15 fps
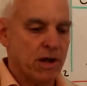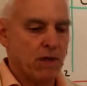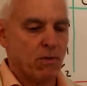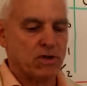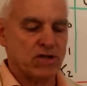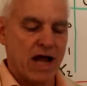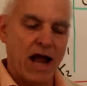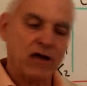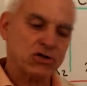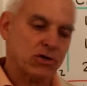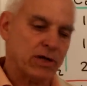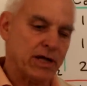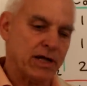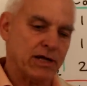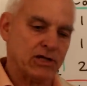which
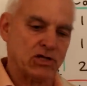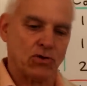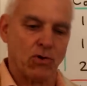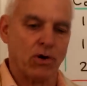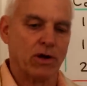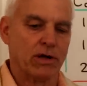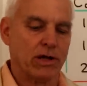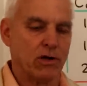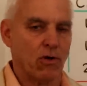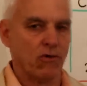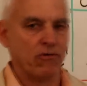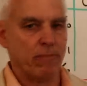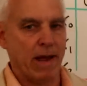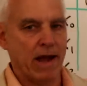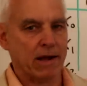actually historically
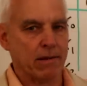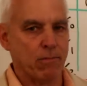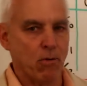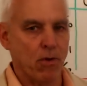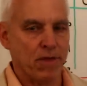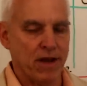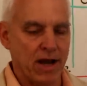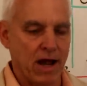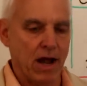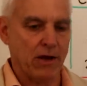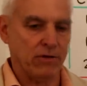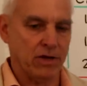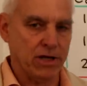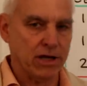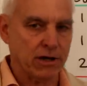goes back more than
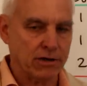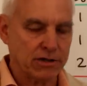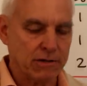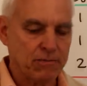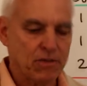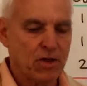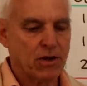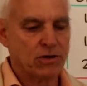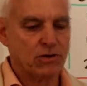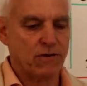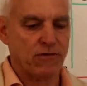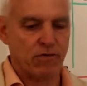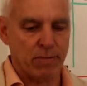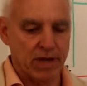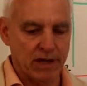100 years to
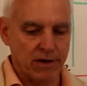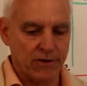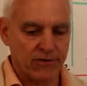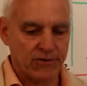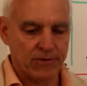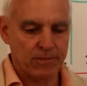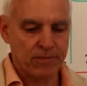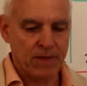Frobenius.